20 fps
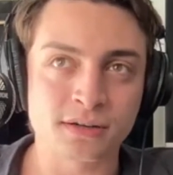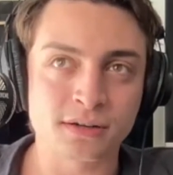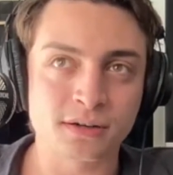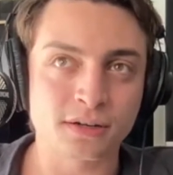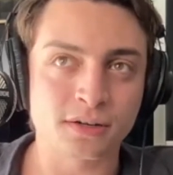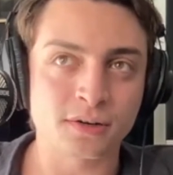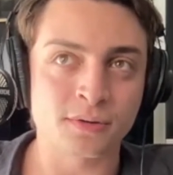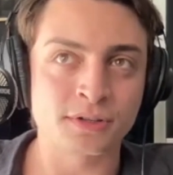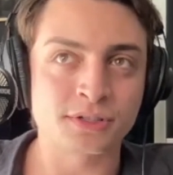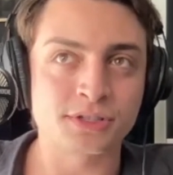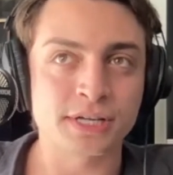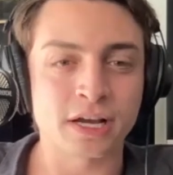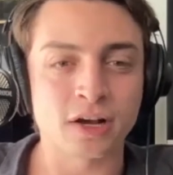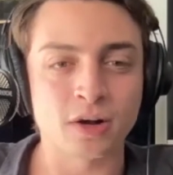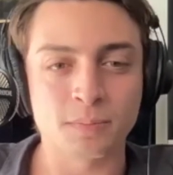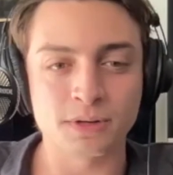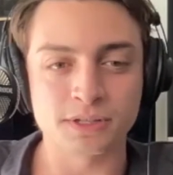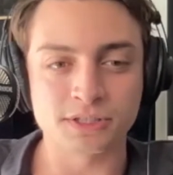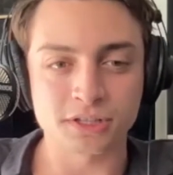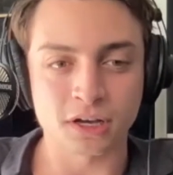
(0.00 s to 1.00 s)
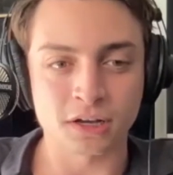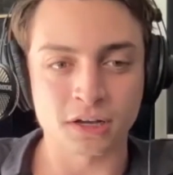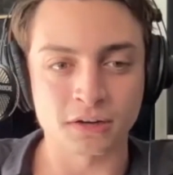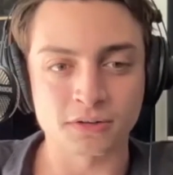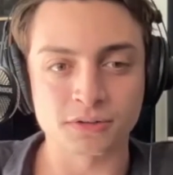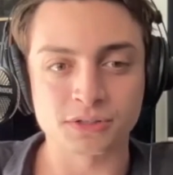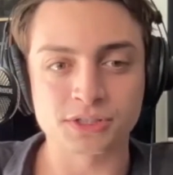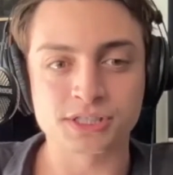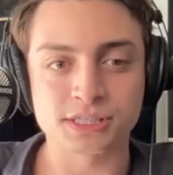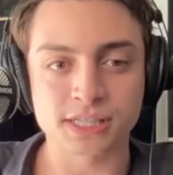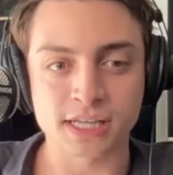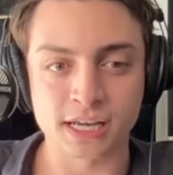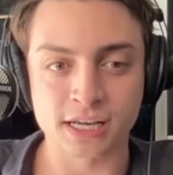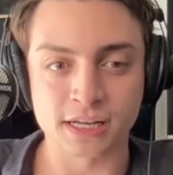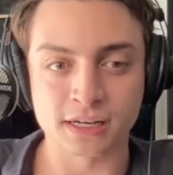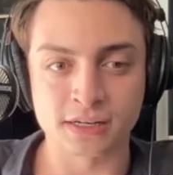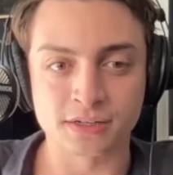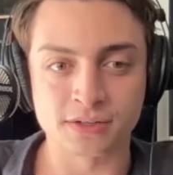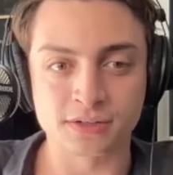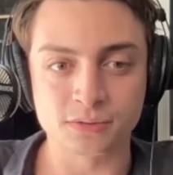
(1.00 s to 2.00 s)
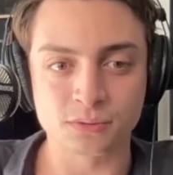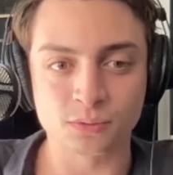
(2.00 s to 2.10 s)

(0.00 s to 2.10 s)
are going to help us understand